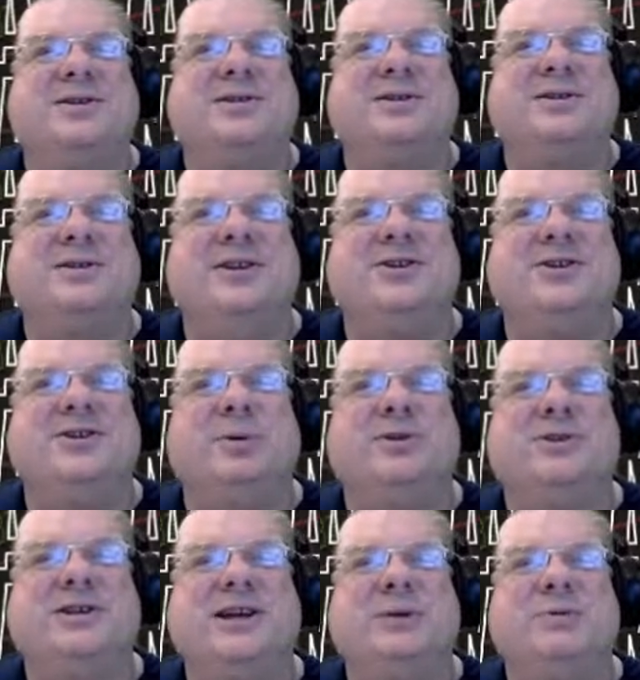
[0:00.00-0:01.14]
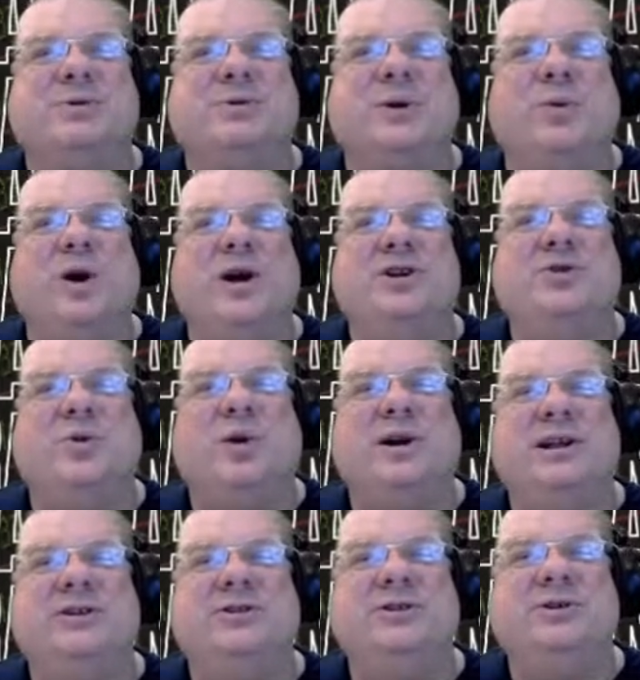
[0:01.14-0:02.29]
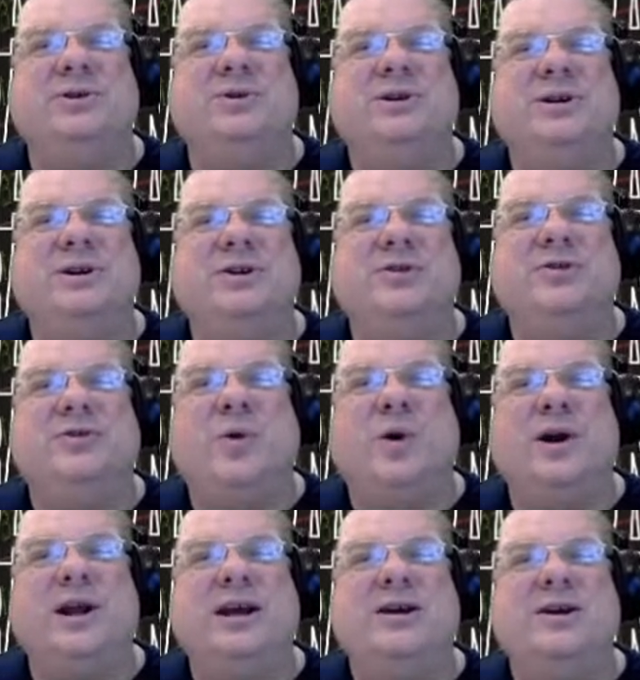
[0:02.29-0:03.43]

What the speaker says: and the stop loss I set was at 122.40,